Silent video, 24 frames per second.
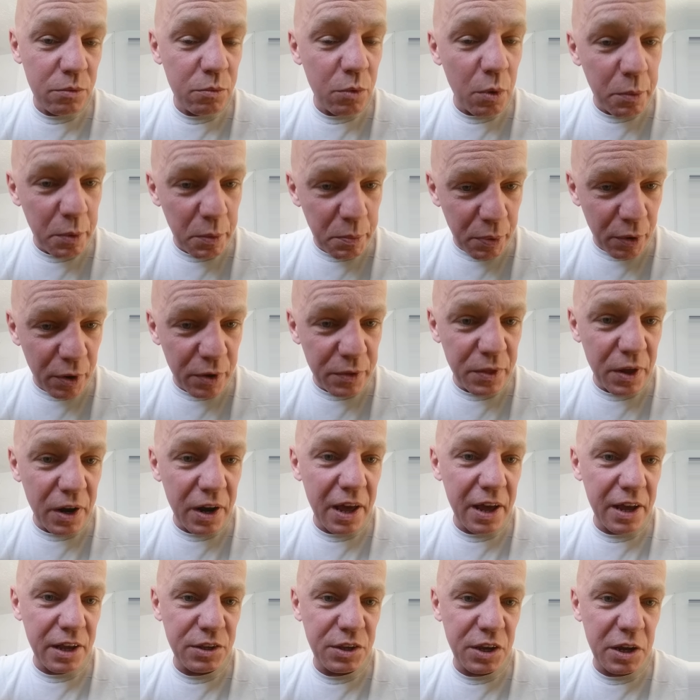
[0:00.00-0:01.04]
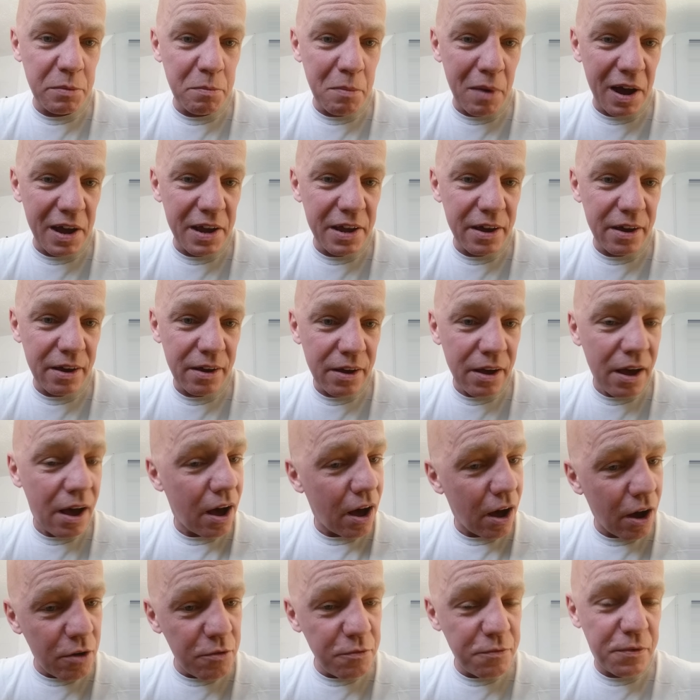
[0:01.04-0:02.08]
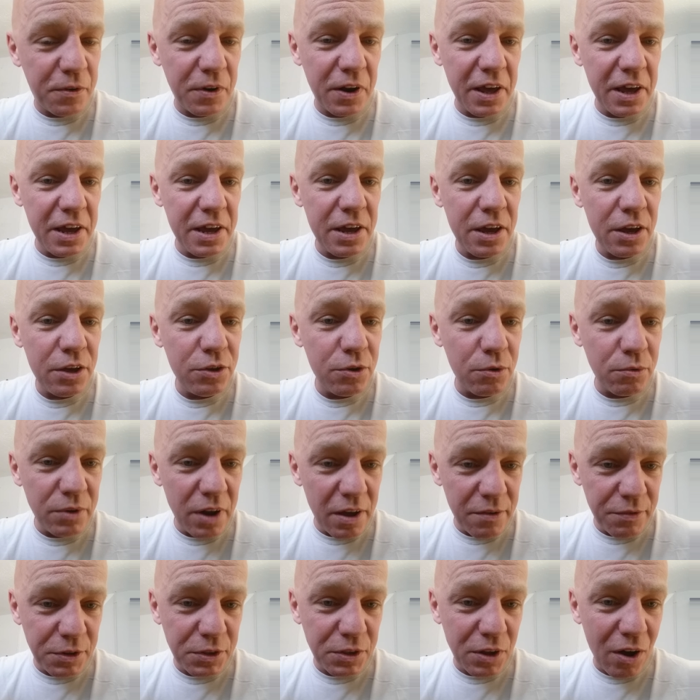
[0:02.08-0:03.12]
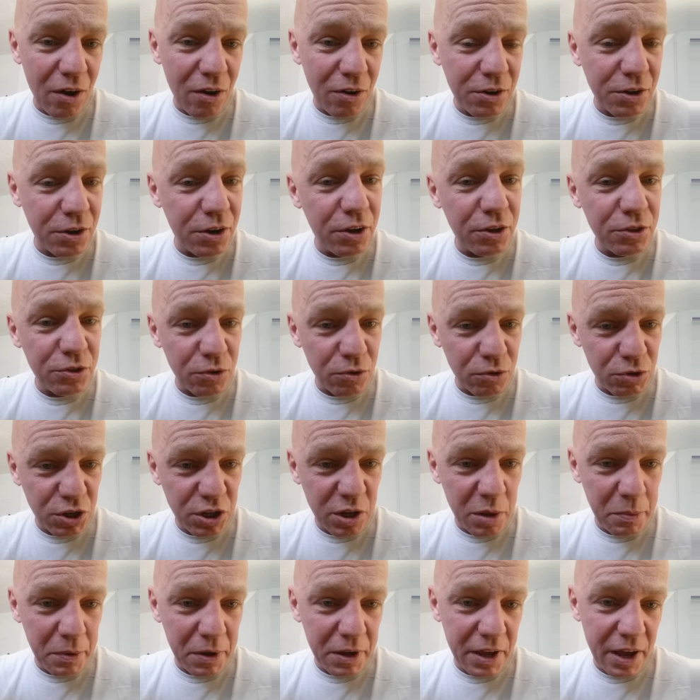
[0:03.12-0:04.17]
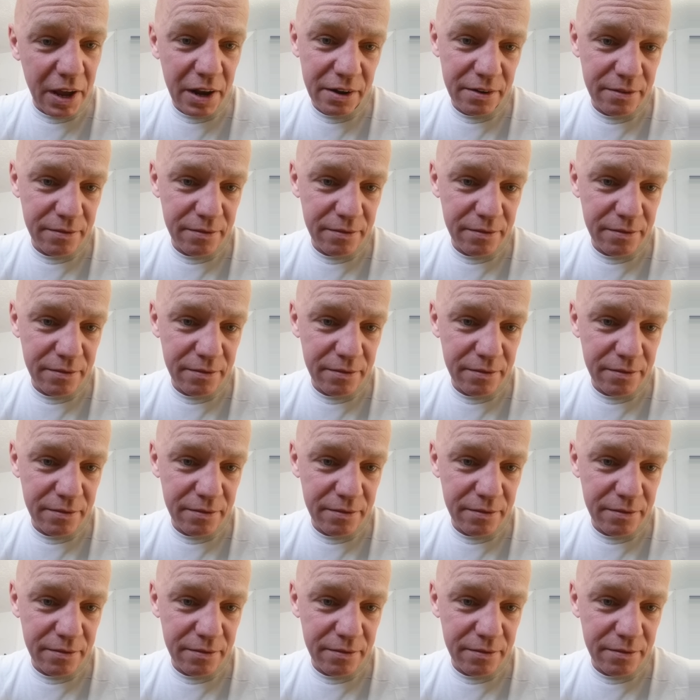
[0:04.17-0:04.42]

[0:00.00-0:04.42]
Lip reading: We'll be putting the letters in, mate. Hopefully, you'll never darken her doorstep again.